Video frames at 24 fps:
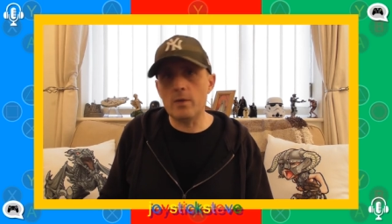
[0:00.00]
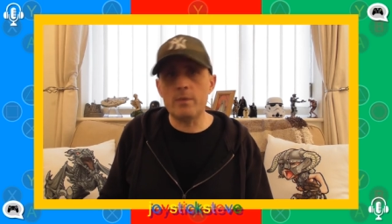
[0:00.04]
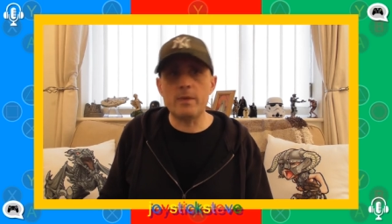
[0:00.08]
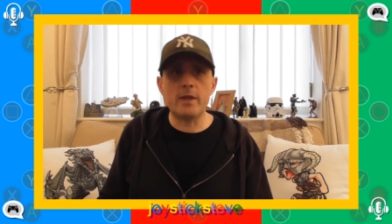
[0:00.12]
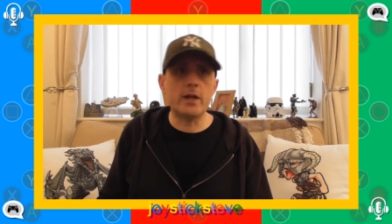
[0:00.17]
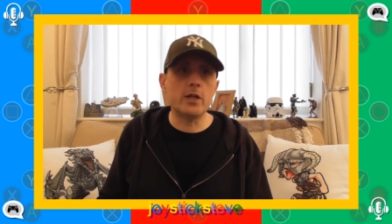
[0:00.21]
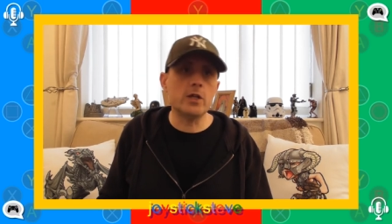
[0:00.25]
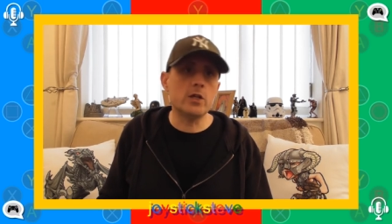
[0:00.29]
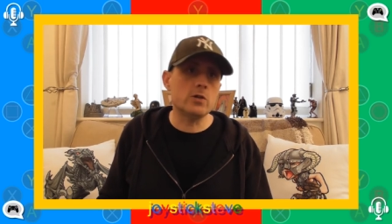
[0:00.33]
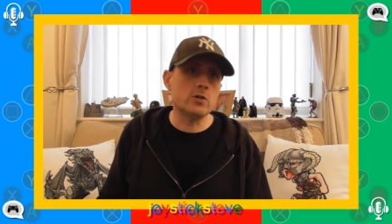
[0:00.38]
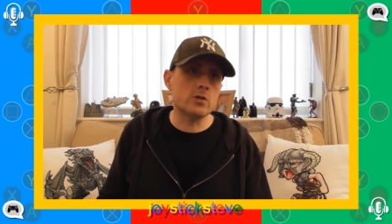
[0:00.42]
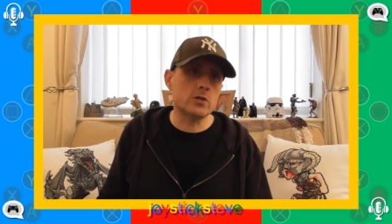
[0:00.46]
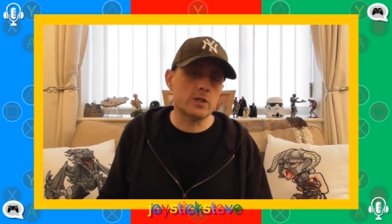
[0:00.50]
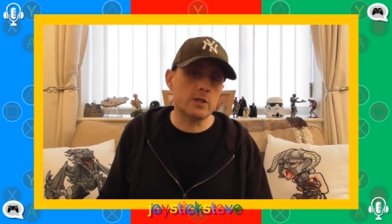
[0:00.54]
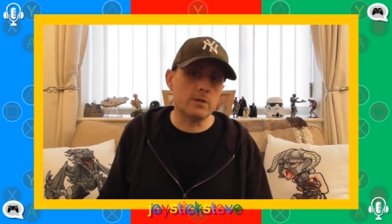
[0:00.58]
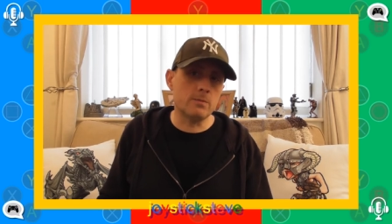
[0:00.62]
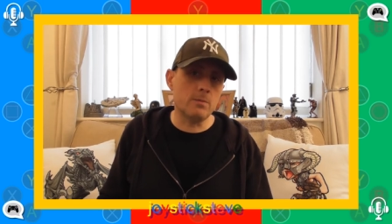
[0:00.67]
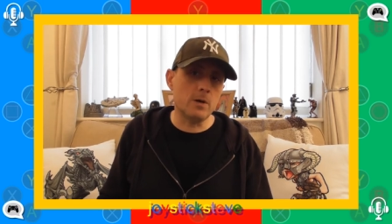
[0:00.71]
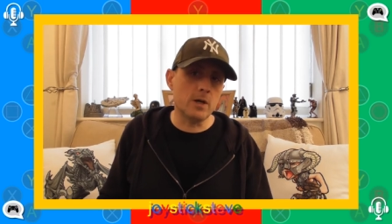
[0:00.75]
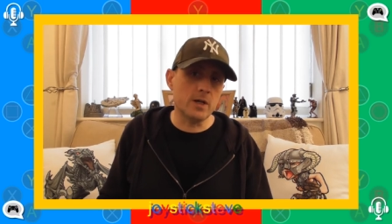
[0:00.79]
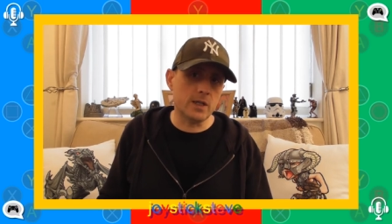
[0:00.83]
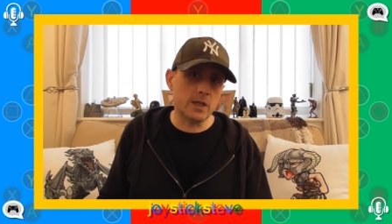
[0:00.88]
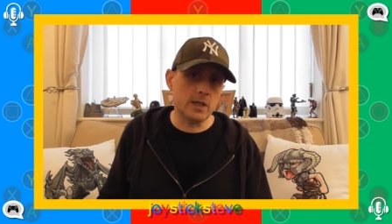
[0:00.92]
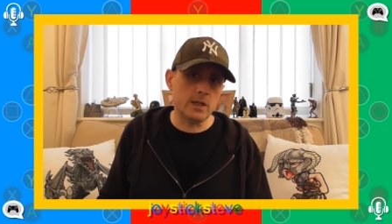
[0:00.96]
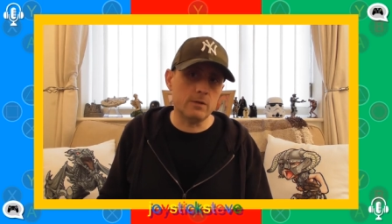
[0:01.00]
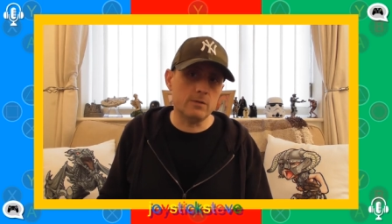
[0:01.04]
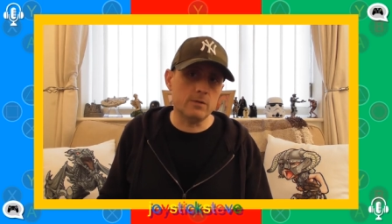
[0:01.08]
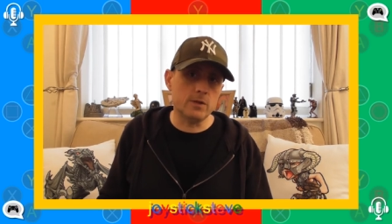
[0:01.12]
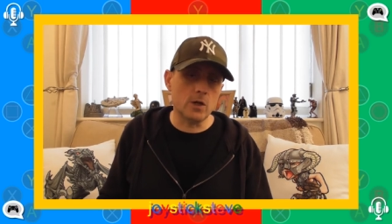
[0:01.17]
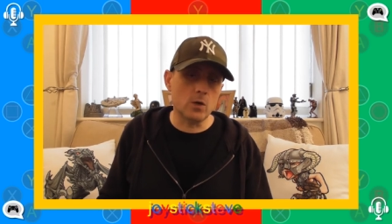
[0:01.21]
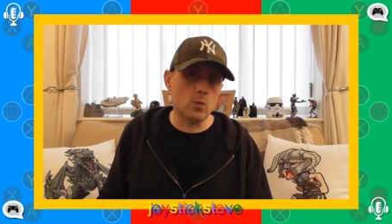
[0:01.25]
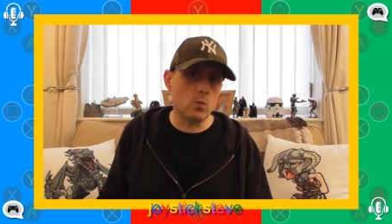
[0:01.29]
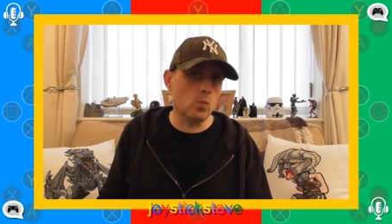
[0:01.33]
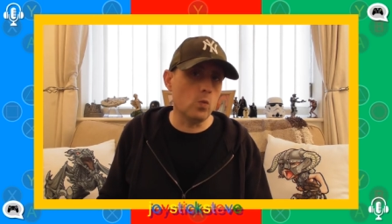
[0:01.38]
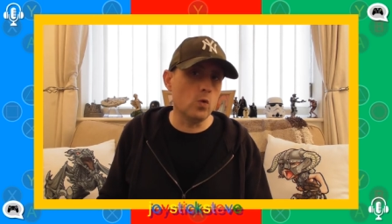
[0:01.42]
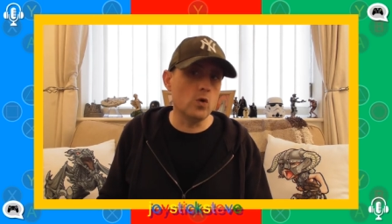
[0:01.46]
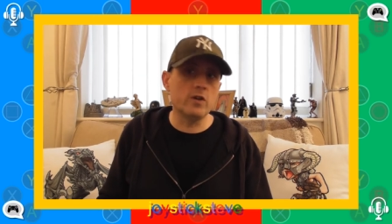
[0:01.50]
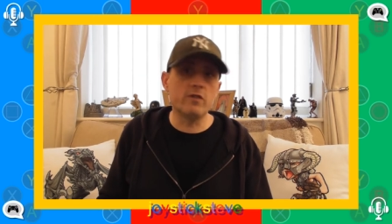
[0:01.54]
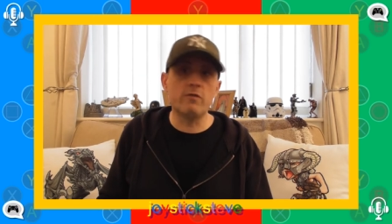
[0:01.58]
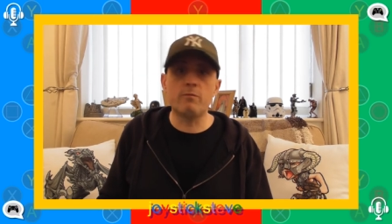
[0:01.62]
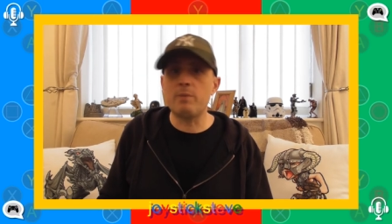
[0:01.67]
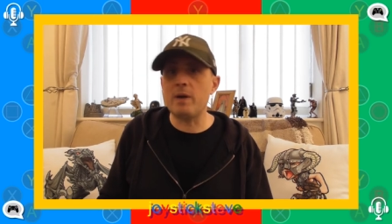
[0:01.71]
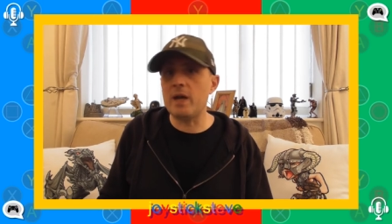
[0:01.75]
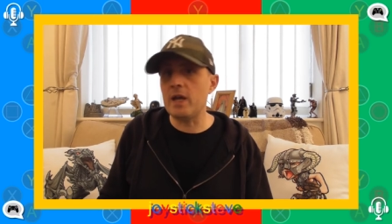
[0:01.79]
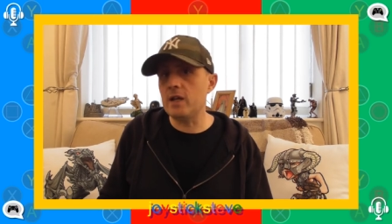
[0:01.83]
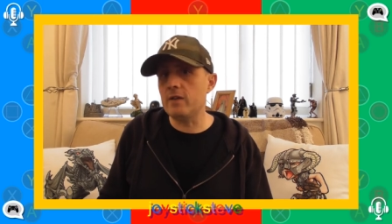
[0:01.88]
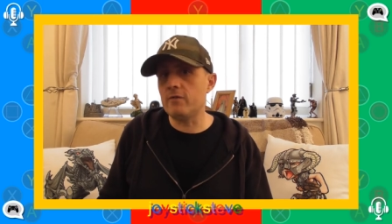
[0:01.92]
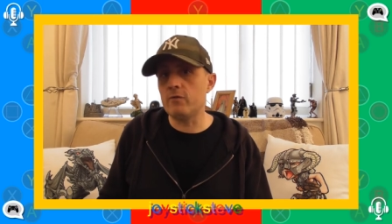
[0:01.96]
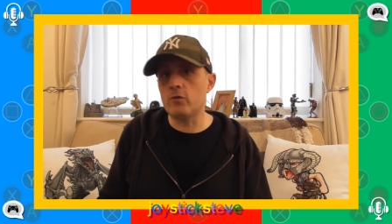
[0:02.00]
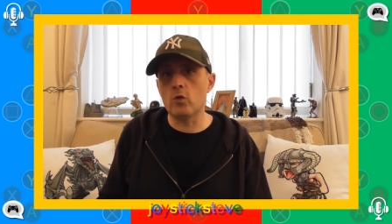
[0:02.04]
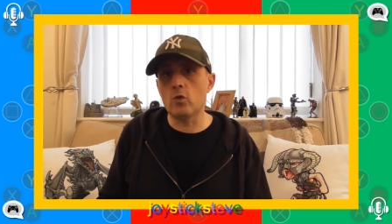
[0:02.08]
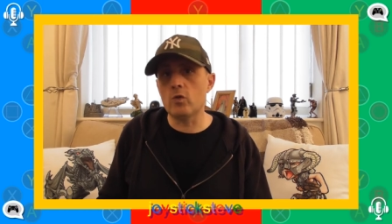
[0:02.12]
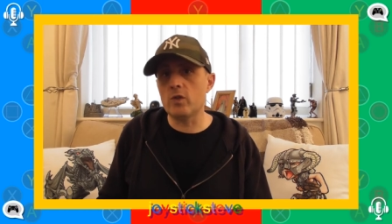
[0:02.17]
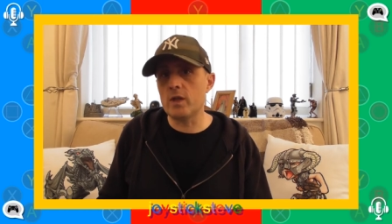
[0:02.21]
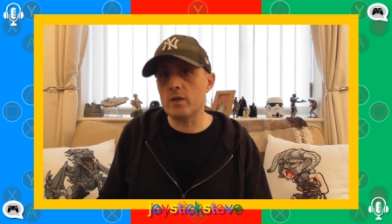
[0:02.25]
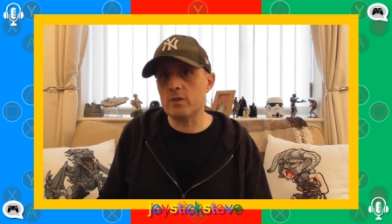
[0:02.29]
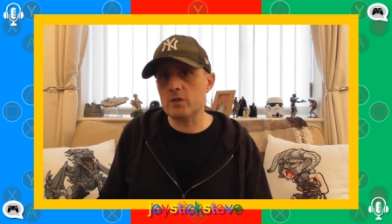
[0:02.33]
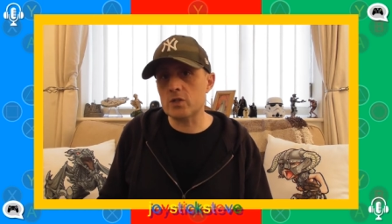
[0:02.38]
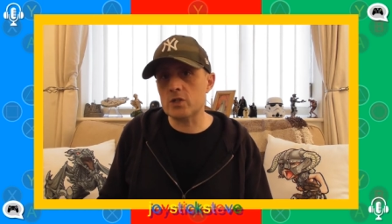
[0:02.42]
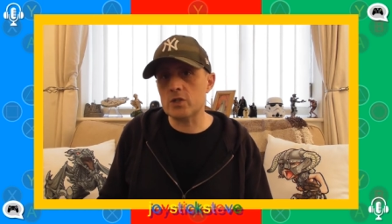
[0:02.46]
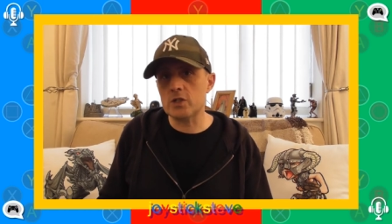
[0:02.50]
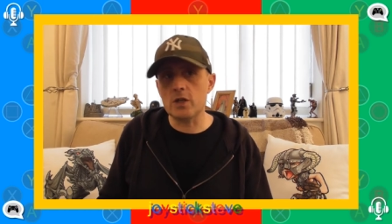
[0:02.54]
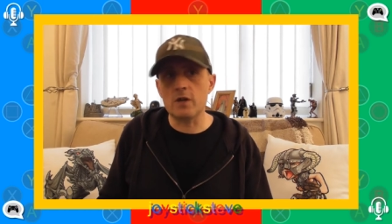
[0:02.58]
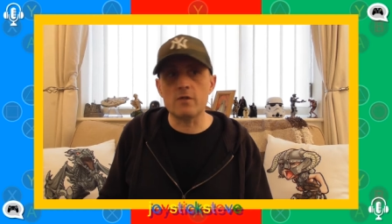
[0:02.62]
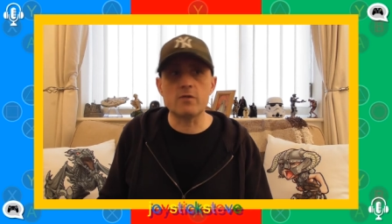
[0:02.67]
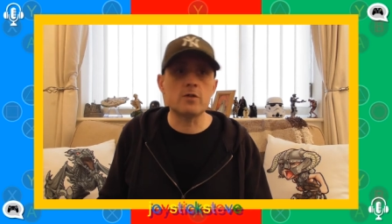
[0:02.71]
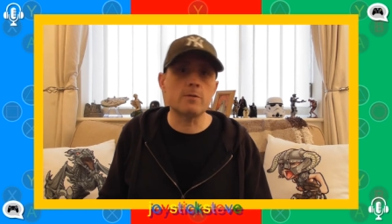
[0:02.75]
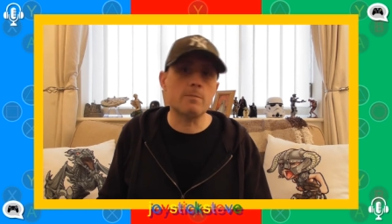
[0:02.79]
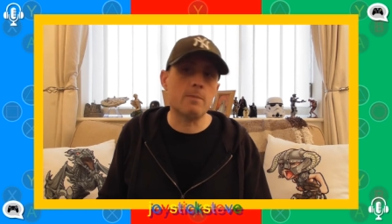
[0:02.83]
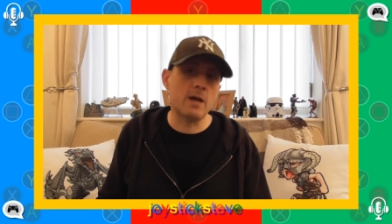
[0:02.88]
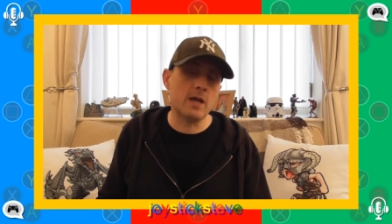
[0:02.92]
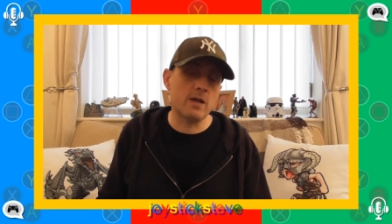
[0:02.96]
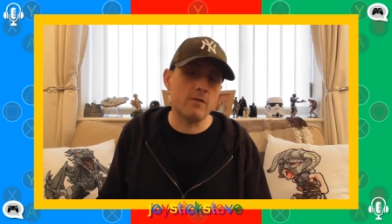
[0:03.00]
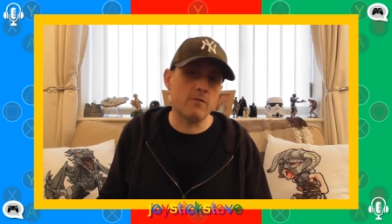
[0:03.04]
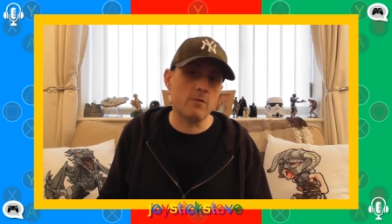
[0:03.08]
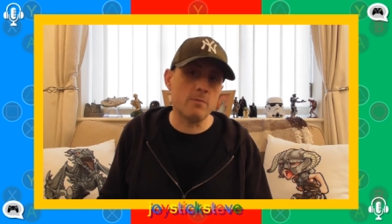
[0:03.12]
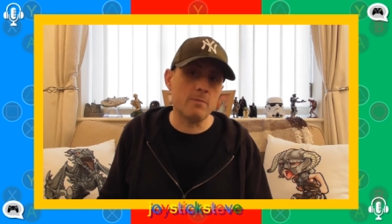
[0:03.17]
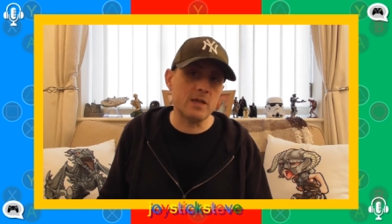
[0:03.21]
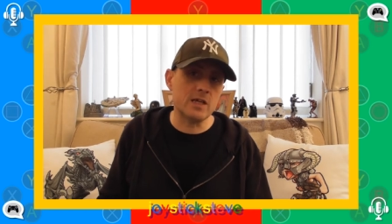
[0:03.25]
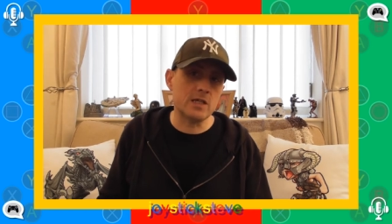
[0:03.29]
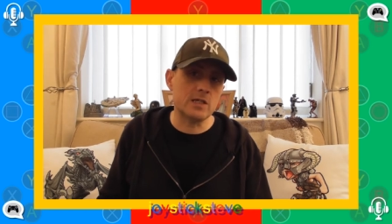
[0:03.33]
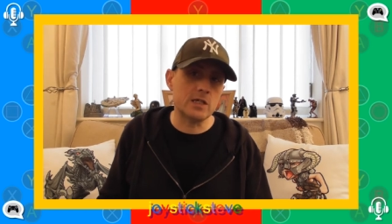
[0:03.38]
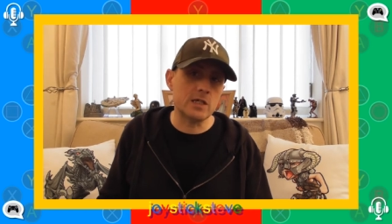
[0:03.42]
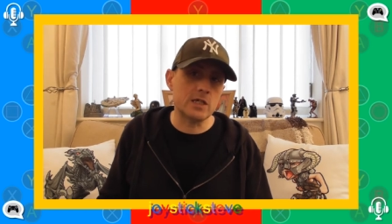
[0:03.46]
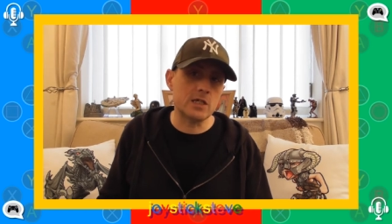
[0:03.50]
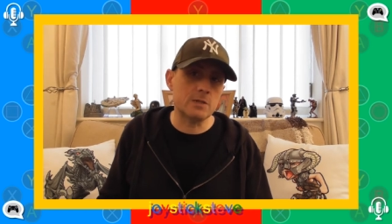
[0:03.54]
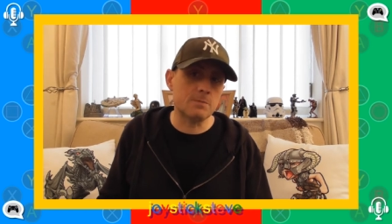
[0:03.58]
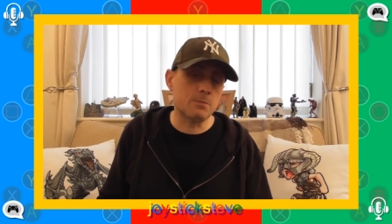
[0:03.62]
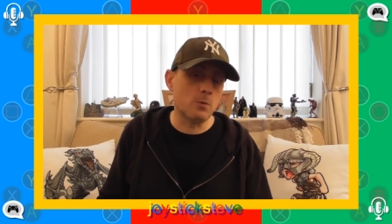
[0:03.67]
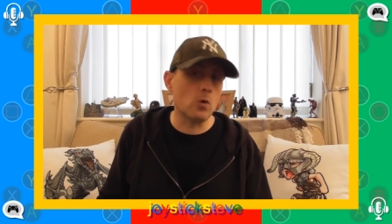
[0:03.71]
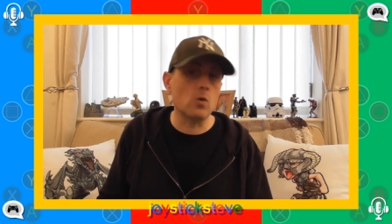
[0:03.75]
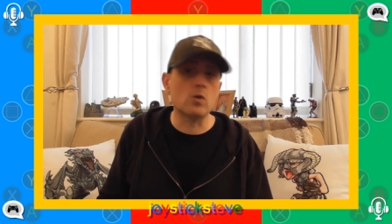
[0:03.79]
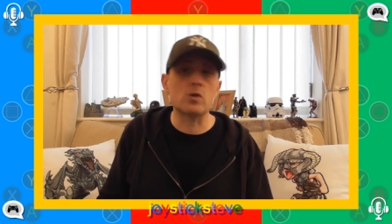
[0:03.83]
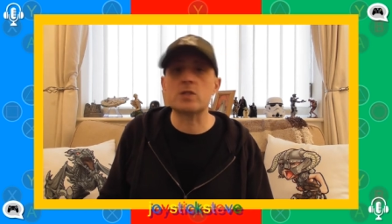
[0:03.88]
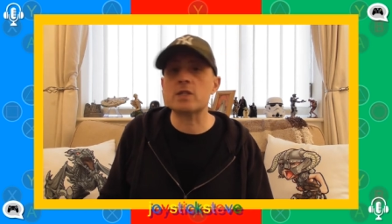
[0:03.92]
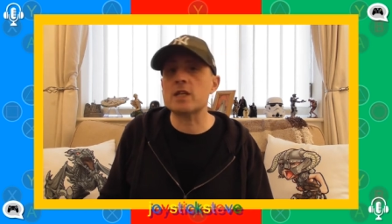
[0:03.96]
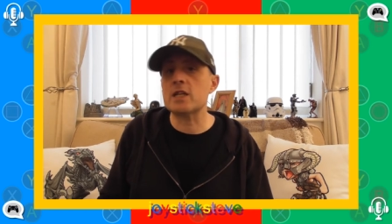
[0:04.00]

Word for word: And then I used the money that would have paid for all the other stuff to pay for BT Sports.